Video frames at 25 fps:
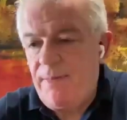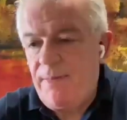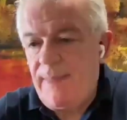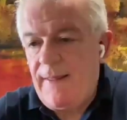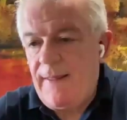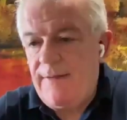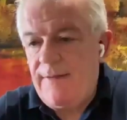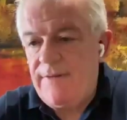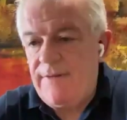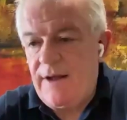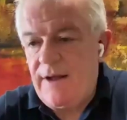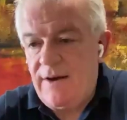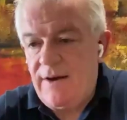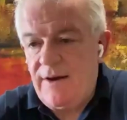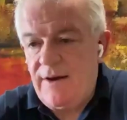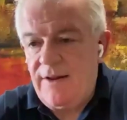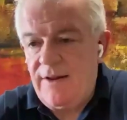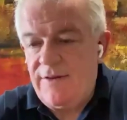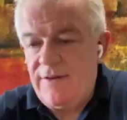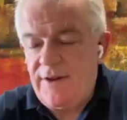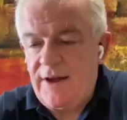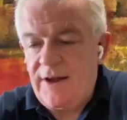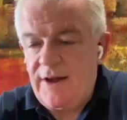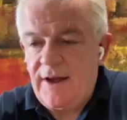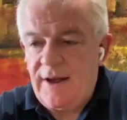they are
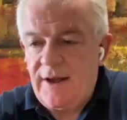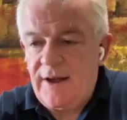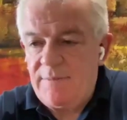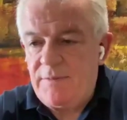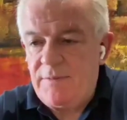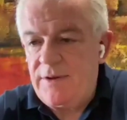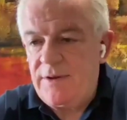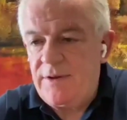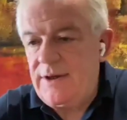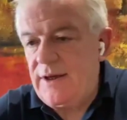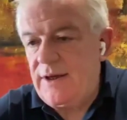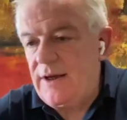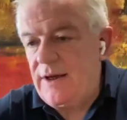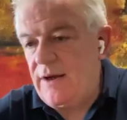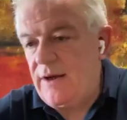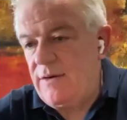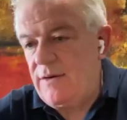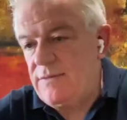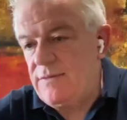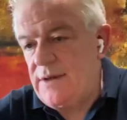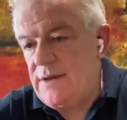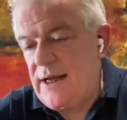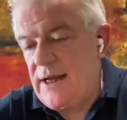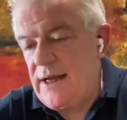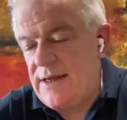there, but,
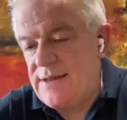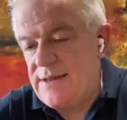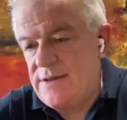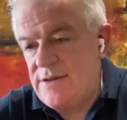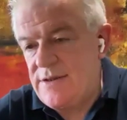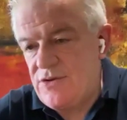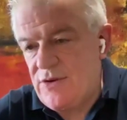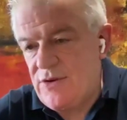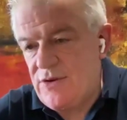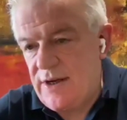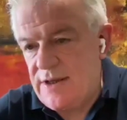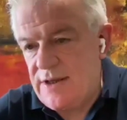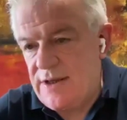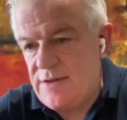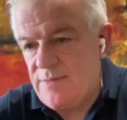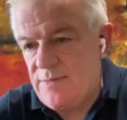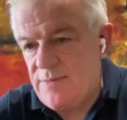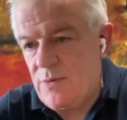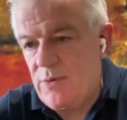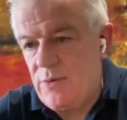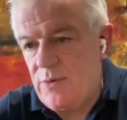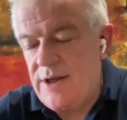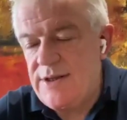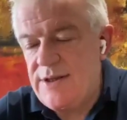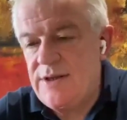has the
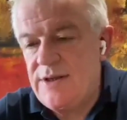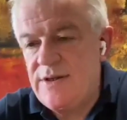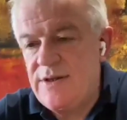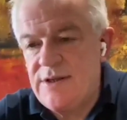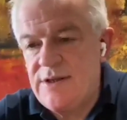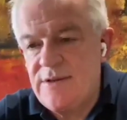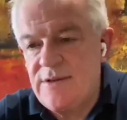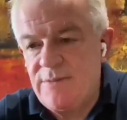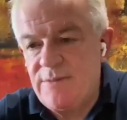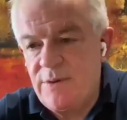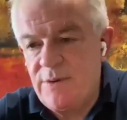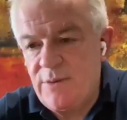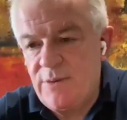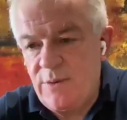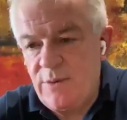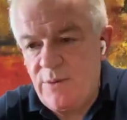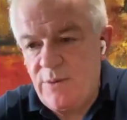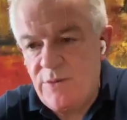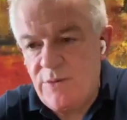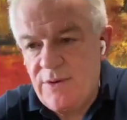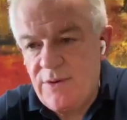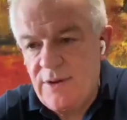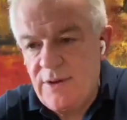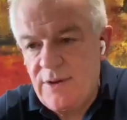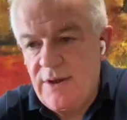transport, is it a smooth,
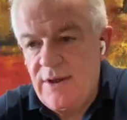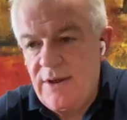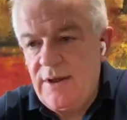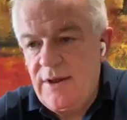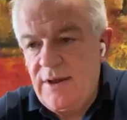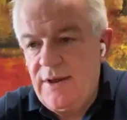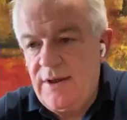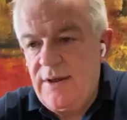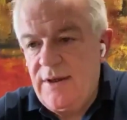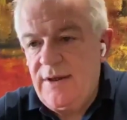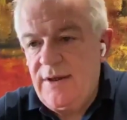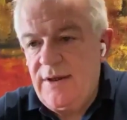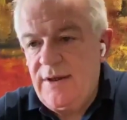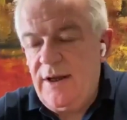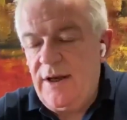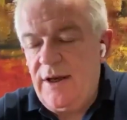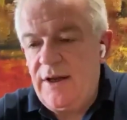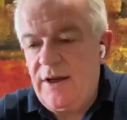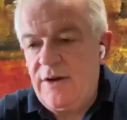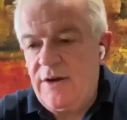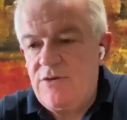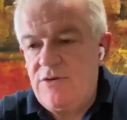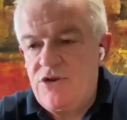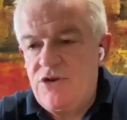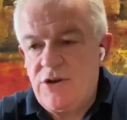
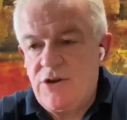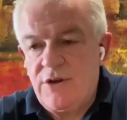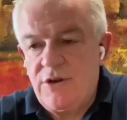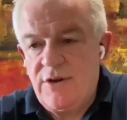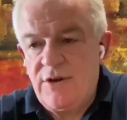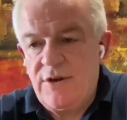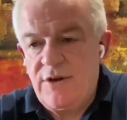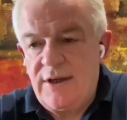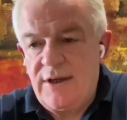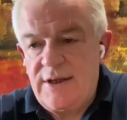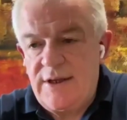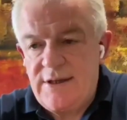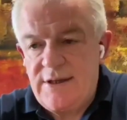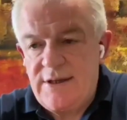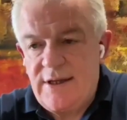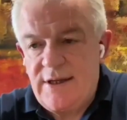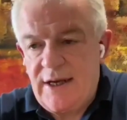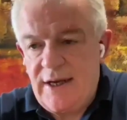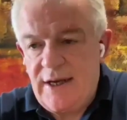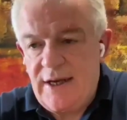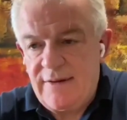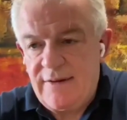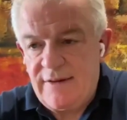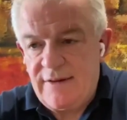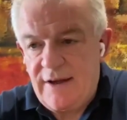journey to
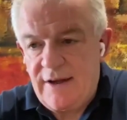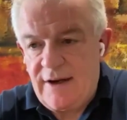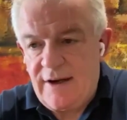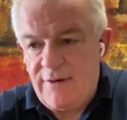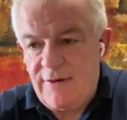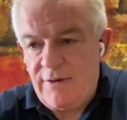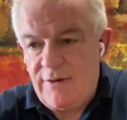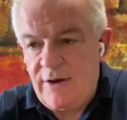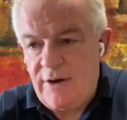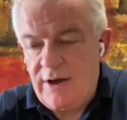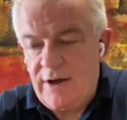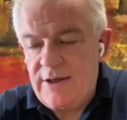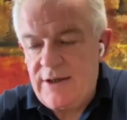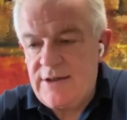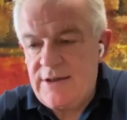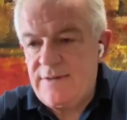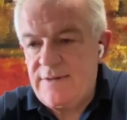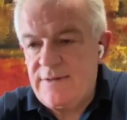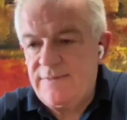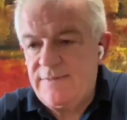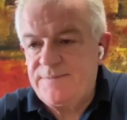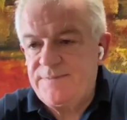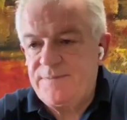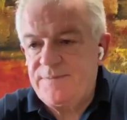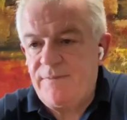get there, right?
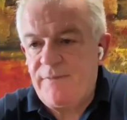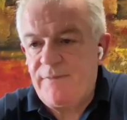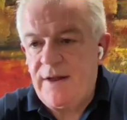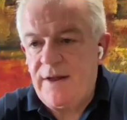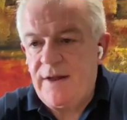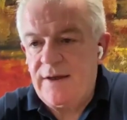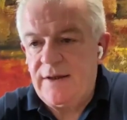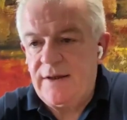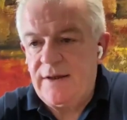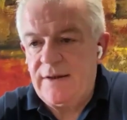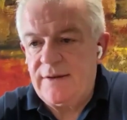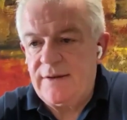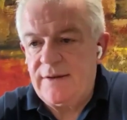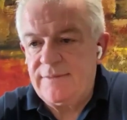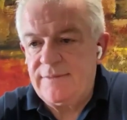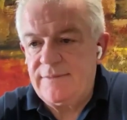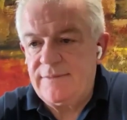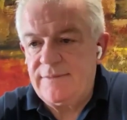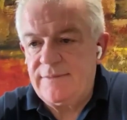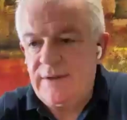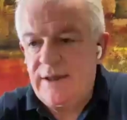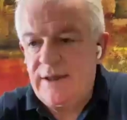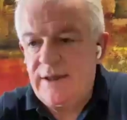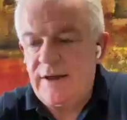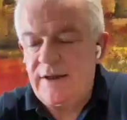And
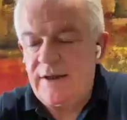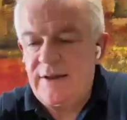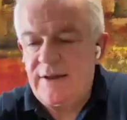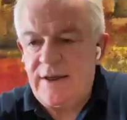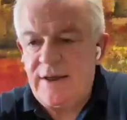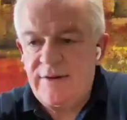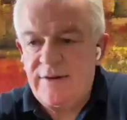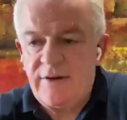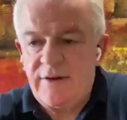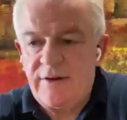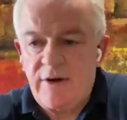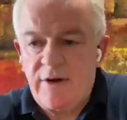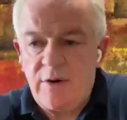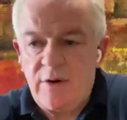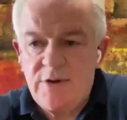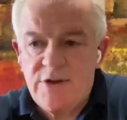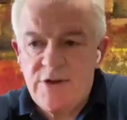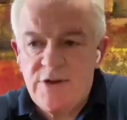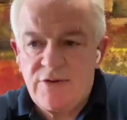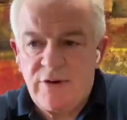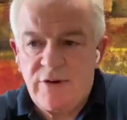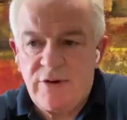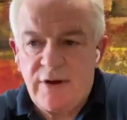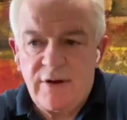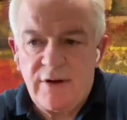I think they're always
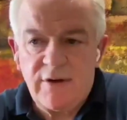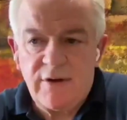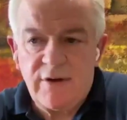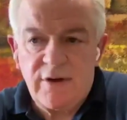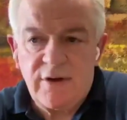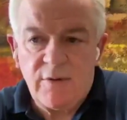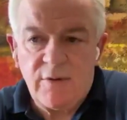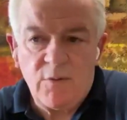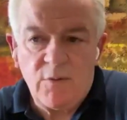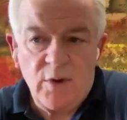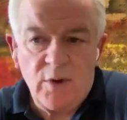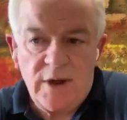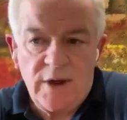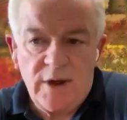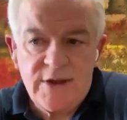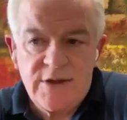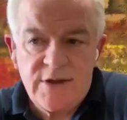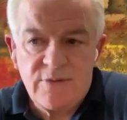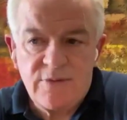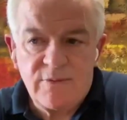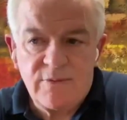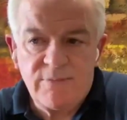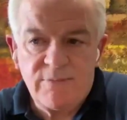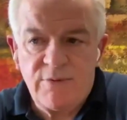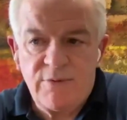trying to look at ways
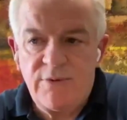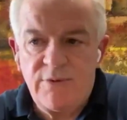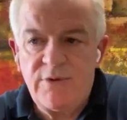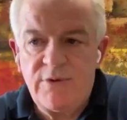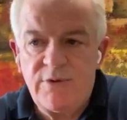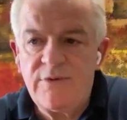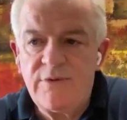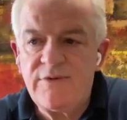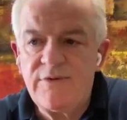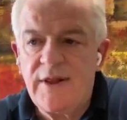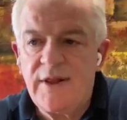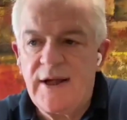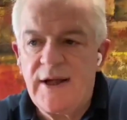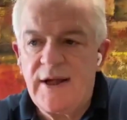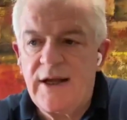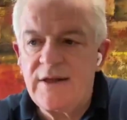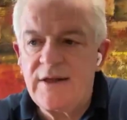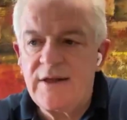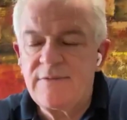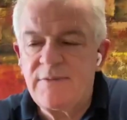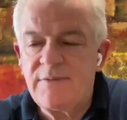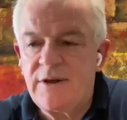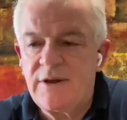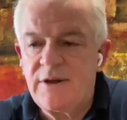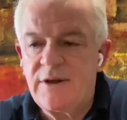to improve that
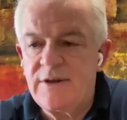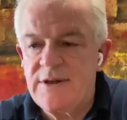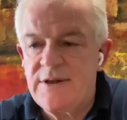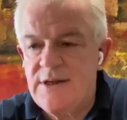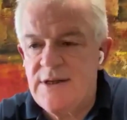because